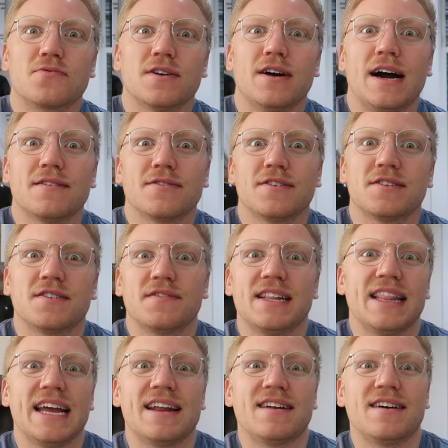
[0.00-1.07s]
Real Housewives of
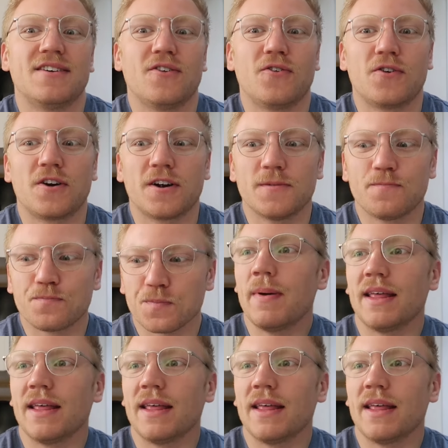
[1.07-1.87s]
Atlanta or